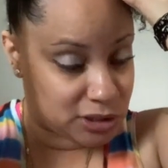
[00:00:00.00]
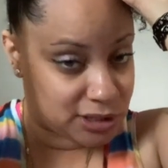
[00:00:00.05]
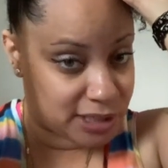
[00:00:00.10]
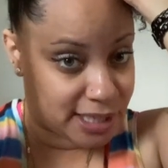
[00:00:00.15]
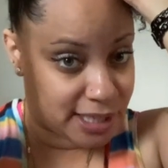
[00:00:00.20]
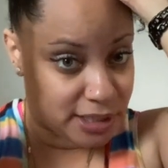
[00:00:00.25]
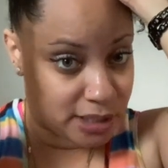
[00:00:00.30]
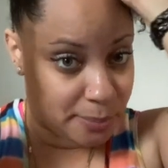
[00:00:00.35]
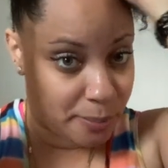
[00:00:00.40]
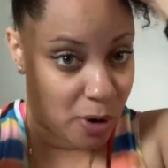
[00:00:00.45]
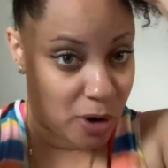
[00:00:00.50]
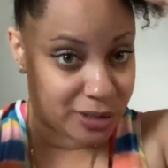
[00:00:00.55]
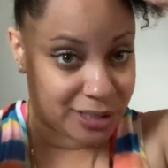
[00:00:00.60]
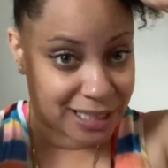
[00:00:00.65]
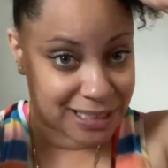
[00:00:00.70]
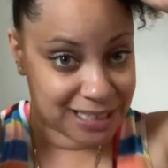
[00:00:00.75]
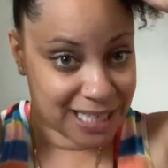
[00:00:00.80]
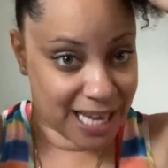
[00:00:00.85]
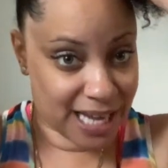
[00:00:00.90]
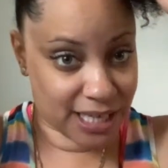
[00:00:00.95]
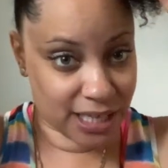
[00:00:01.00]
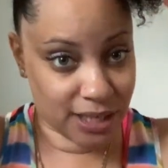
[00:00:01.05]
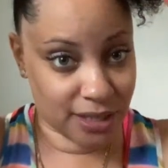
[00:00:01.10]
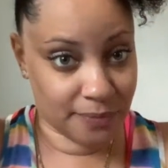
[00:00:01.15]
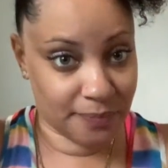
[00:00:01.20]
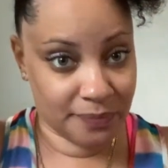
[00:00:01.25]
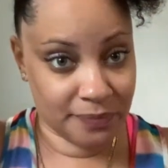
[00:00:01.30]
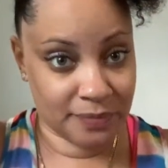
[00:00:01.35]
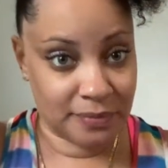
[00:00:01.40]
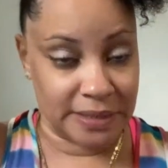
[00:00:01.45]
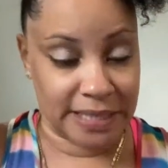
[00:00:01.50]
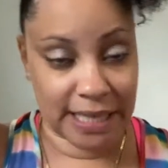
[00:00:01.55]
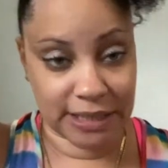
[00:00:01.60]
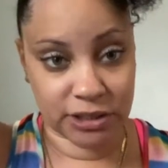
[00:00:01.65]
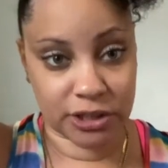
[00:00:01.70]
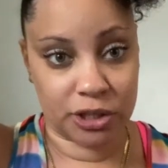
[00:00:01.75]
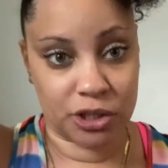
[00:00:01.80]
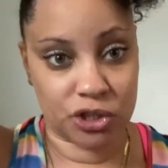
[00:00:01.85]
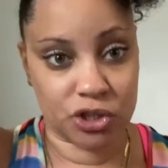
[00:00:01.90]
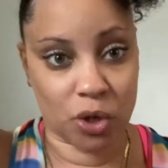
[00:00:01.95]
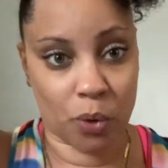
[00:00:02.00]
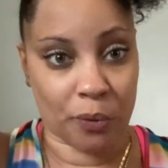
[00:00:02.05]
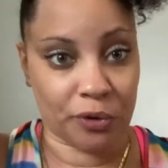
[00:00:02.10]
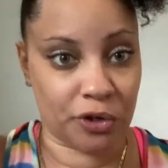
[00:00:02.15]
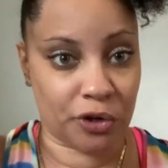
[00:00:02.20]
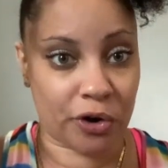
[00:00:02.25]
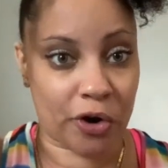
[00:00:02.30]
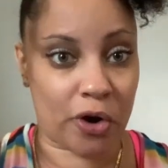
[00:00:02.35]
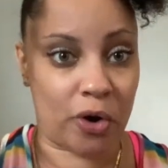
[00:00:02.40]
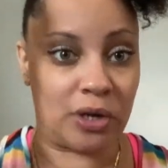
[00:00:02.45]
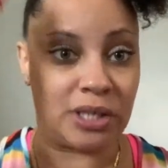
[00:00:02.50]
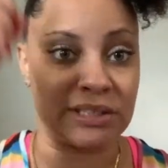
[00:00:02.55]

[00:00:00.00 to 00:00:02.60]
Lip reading: then the part that's hanging, that's going to show in your curl.